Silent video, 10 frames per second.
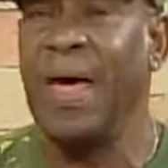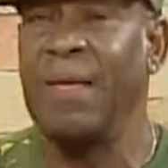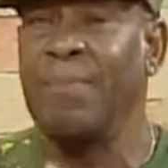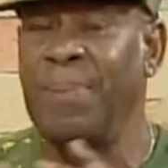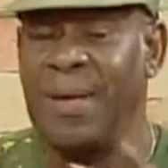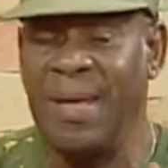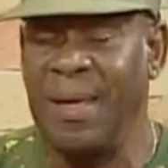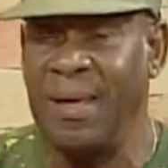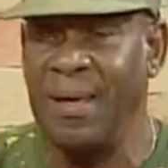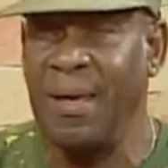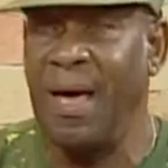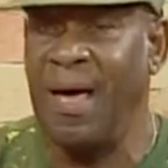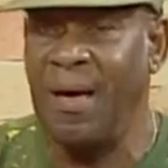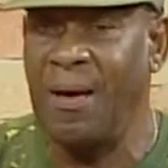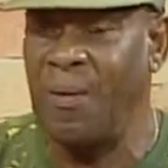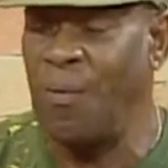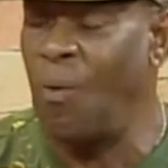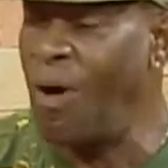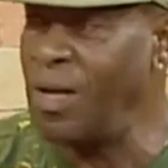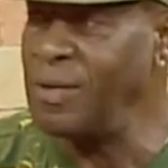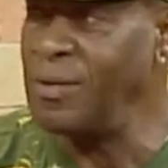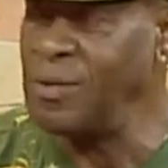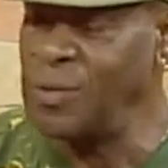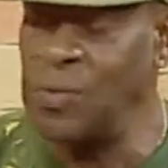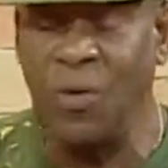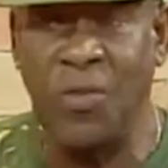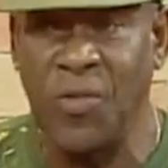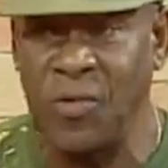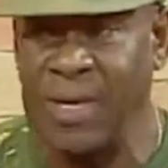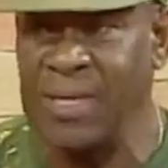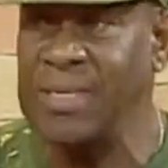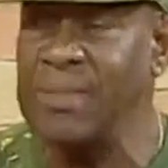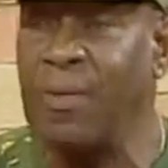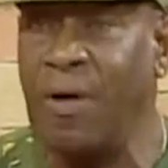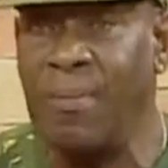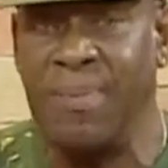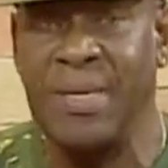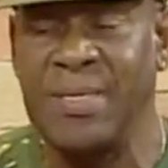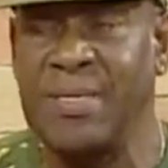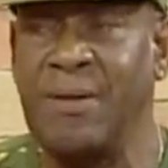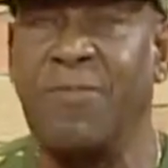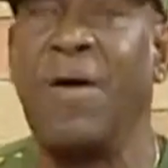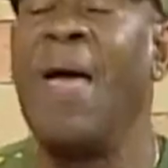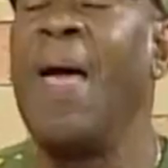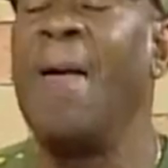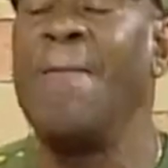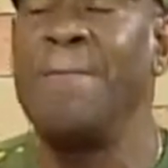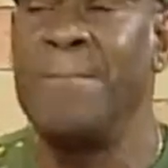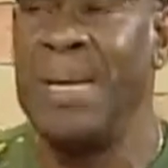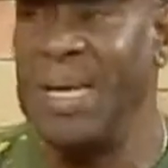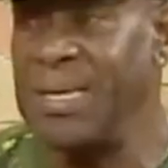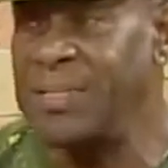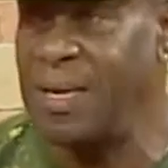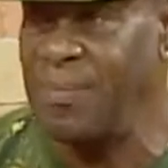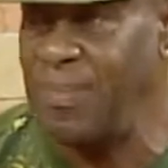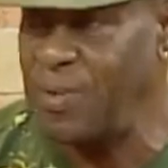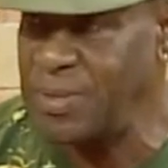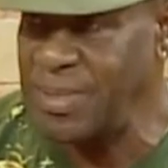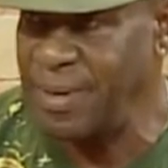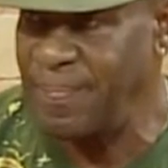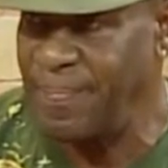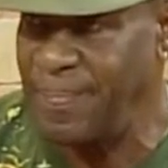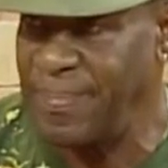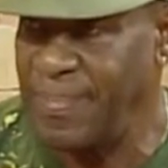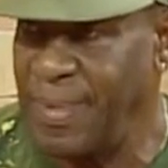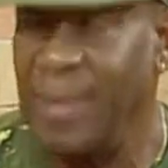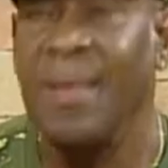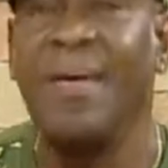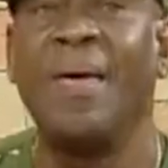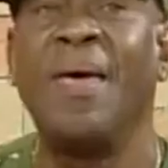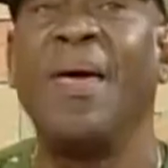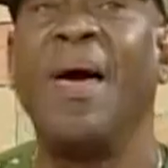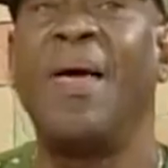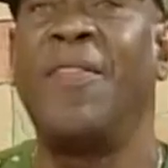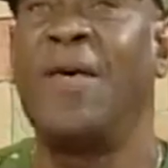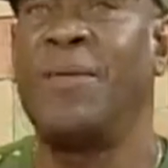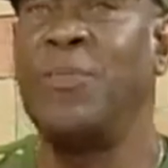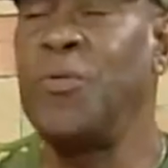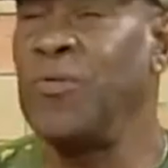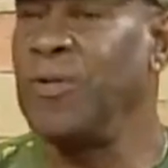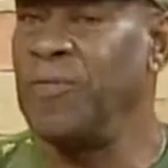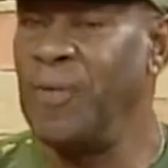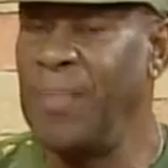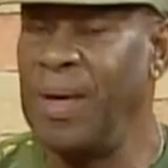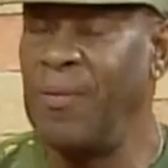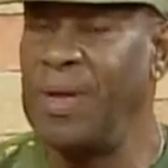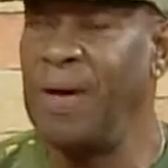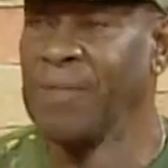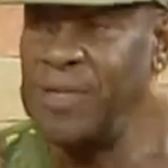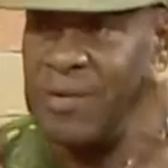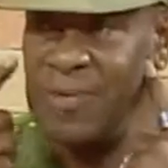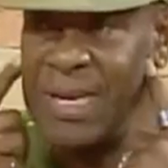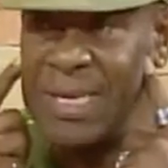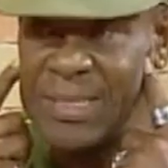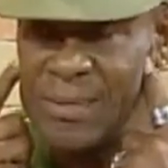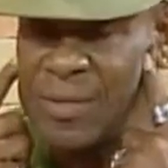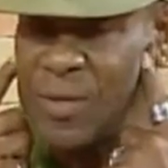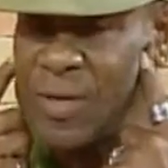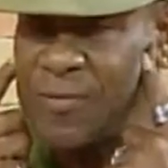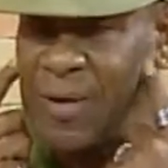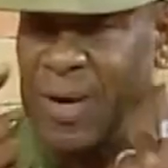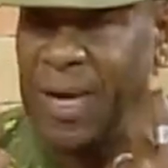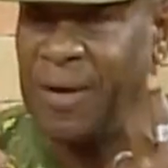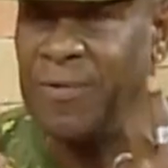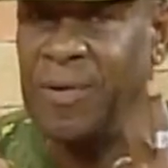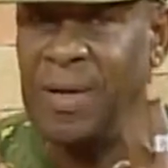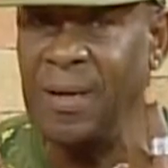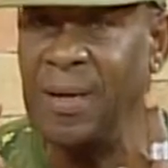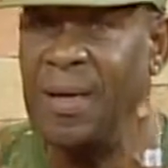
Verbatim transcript: and playing one, two, or three small pieces of Belizean music. Mm -hmm. And then moving from there, we'd have the children listen to it very carefully,